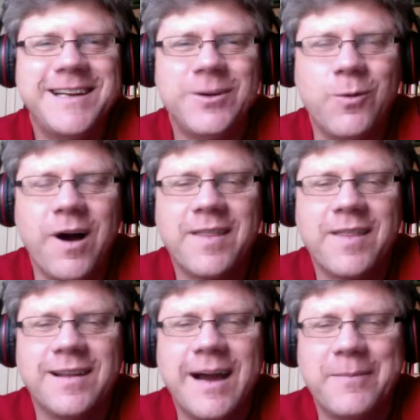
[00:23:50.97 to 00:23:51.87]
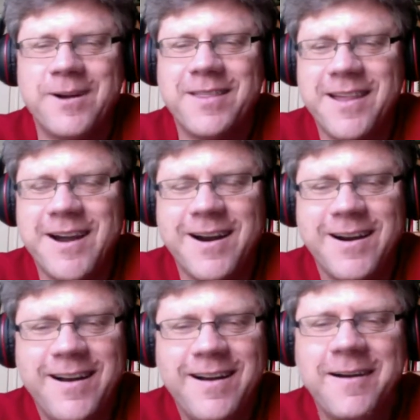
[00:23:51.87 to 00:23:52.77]
walk the labyrinth there.
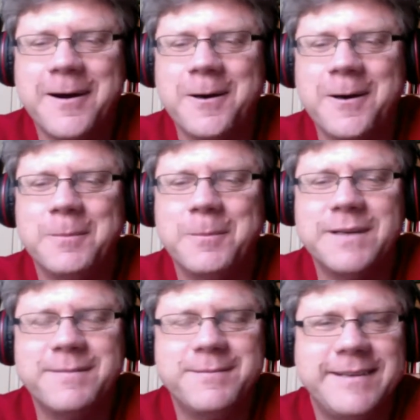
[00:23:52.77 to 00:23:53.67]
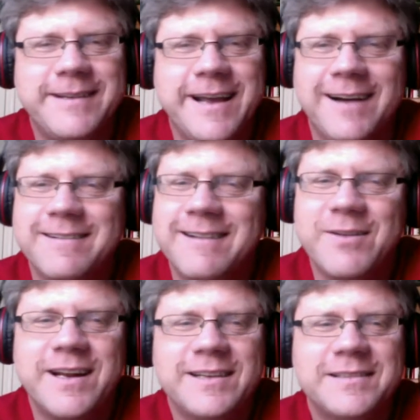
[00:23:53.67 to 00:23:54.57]
But yeah, every
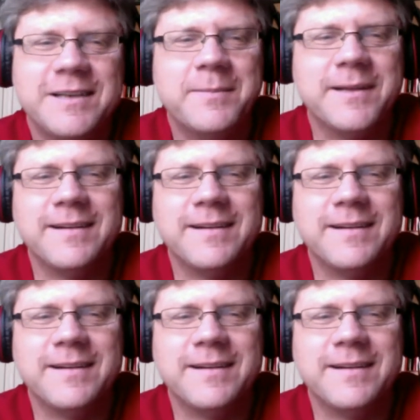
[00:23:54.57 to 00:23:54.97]
day is something.